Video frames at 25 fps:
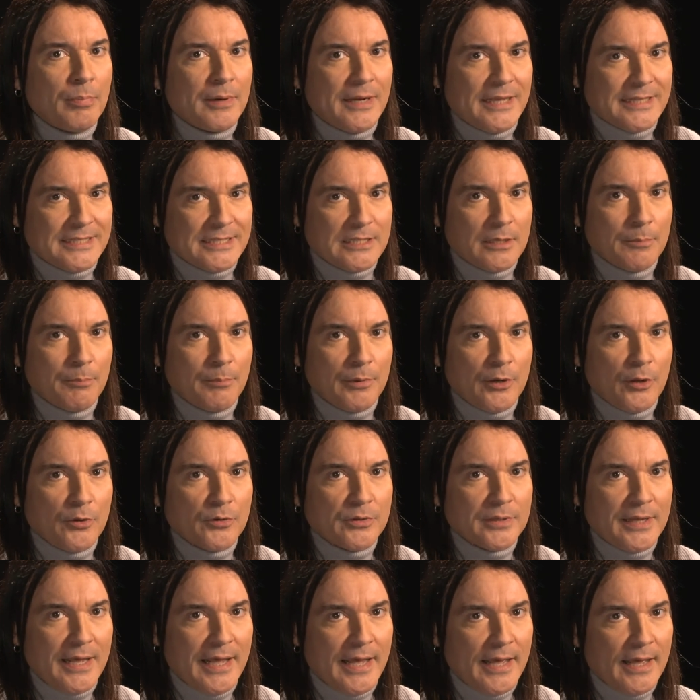platinum
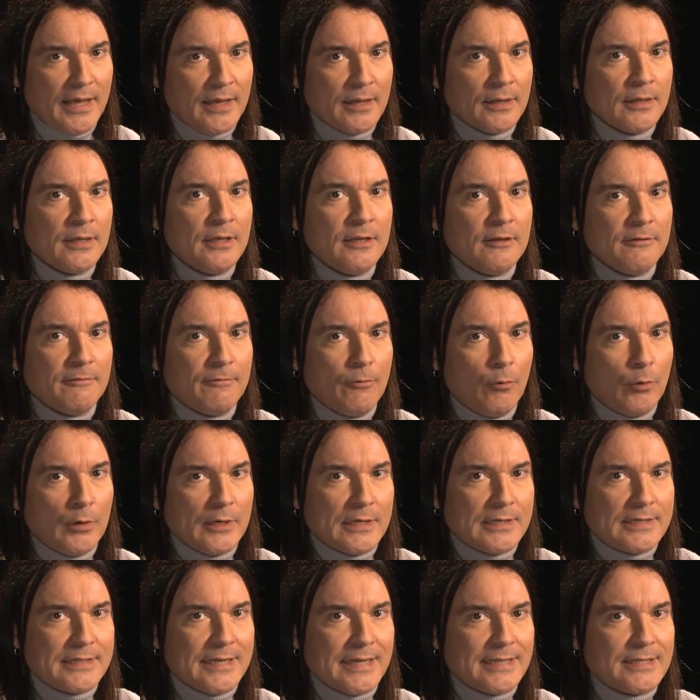blonde hair
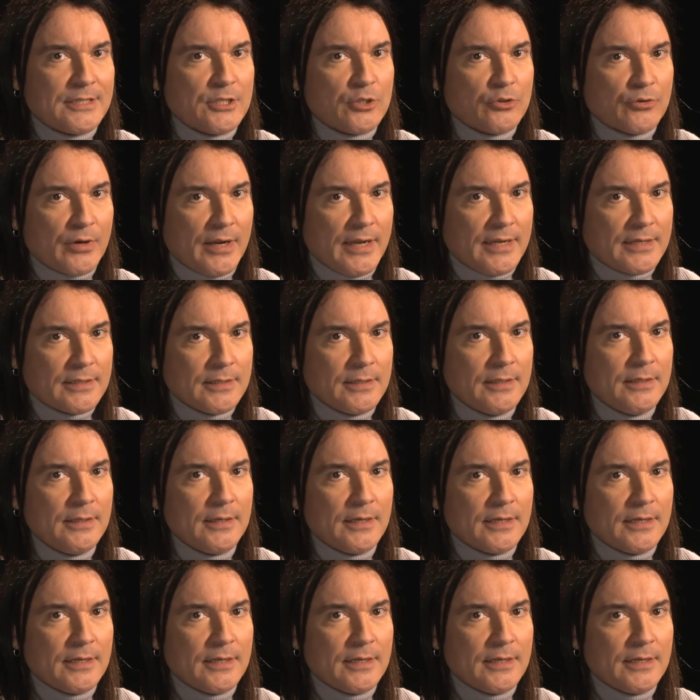falling dead straight